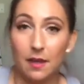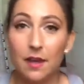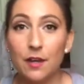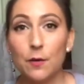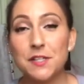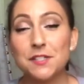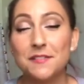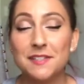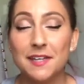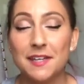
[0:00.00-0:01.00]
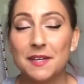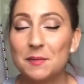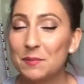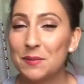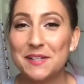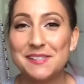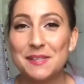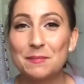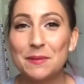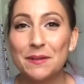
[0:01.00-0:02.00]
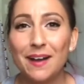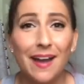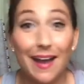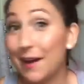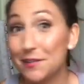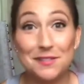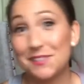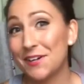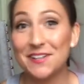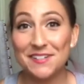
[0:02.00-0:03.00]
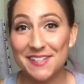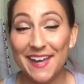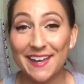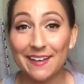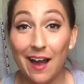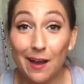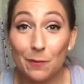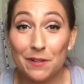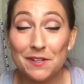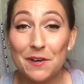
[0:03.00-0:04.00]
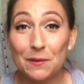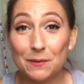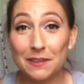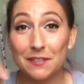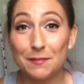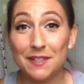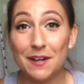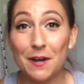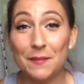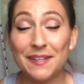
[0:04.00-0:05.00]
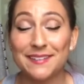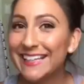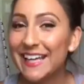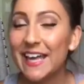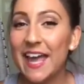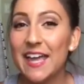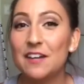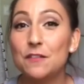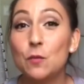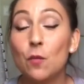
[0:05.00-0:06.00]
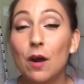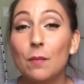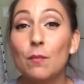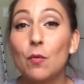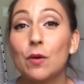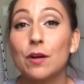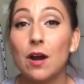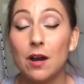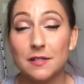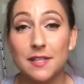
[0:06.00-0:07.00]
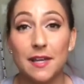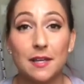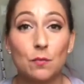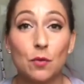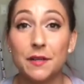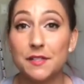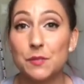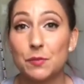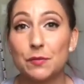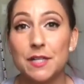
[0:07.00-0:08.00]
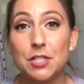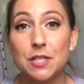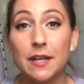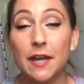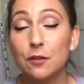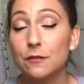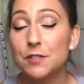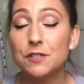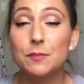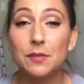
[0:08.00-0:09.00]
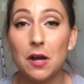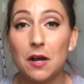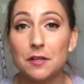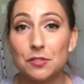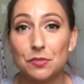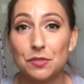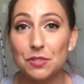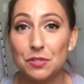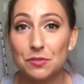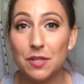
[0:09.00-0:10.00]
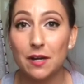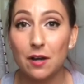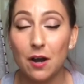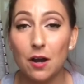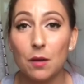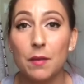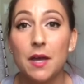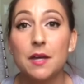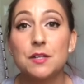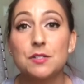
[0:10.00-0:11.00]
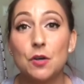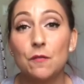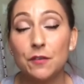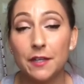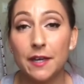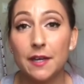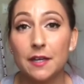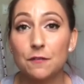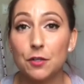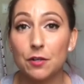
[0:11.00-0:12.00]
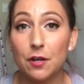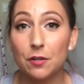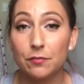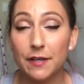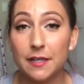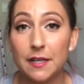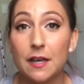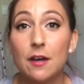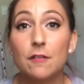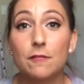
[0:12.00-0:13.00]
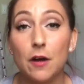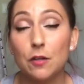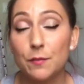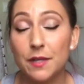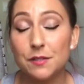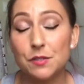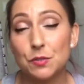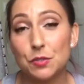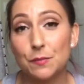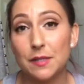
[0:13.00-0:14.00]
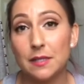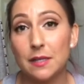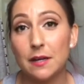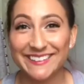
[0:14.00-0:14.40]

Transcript: Question of the day, pretty simple. How do you start your day? I want to know. Leave me a comment. And if you want more content, more inspiration, head over to the blog, truthatude.com. Don't forget, if you're not already, follow me on social media.